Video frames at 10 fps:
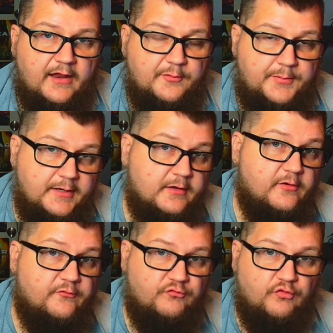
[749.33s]
And of being
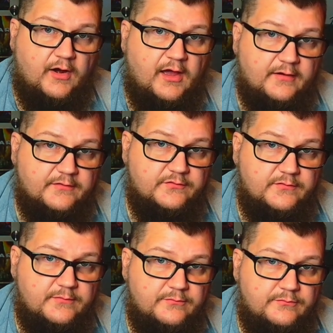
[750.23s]
a fraud.
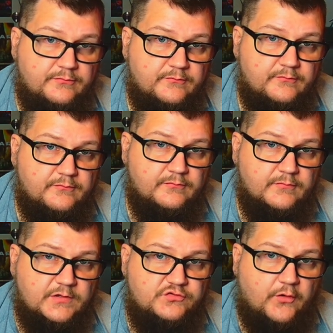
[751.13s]

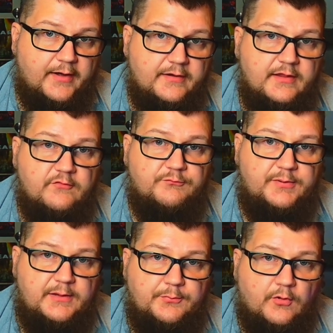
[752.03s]
Trying to give
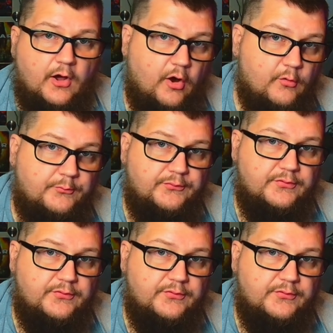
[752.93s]
people hope